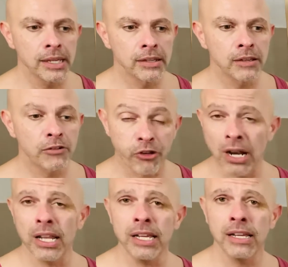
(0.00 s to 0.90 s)

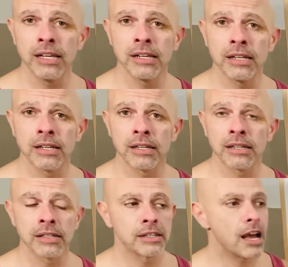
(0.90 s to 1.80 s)
friendly
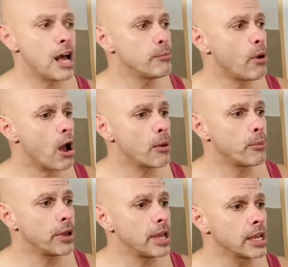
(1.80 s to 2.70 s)
and by
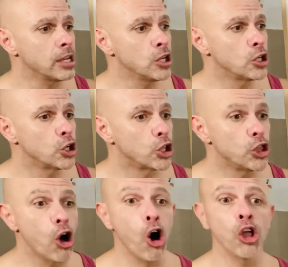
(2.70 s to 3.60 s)
being
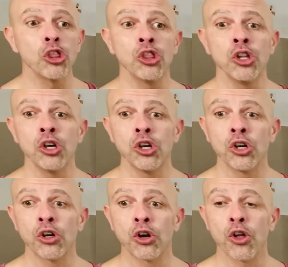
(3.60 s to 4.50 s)

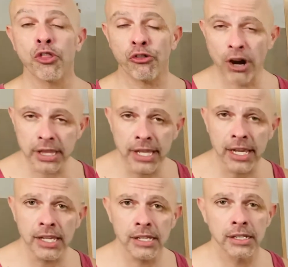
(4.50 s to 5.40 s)

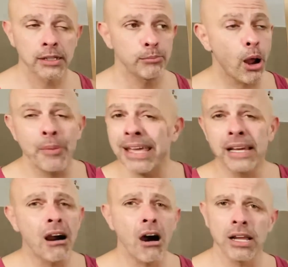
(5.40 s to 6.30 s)
non-threatening, by being
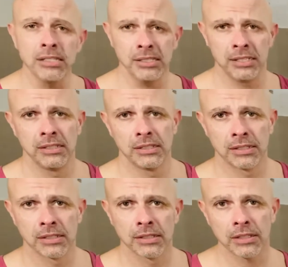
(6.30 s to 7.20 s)
kind,
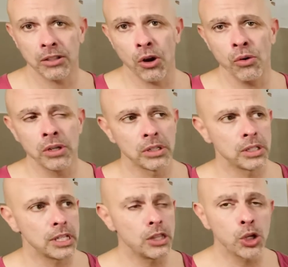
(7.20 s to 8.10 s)
you know,
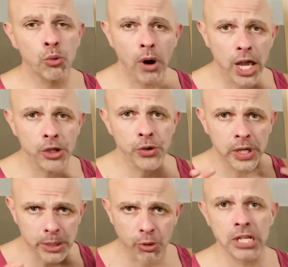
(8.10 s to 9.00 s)
in the way you
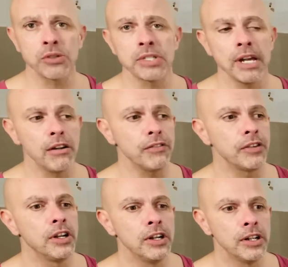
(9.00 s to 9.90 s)
express yourself,
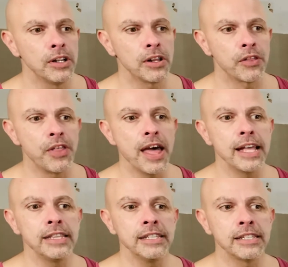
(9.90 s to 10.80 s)

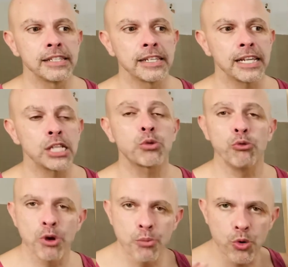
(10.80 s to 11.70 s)
then it will
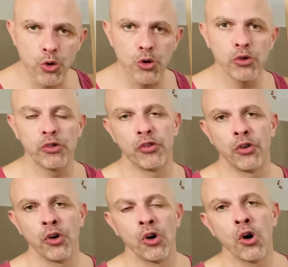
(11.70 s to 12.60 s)
remove
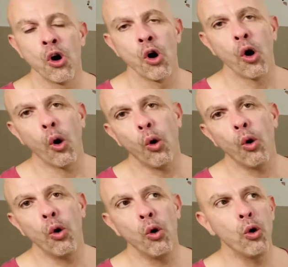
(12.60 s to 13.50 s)

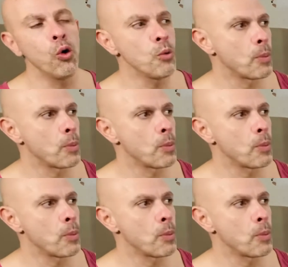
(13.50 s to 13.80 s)
all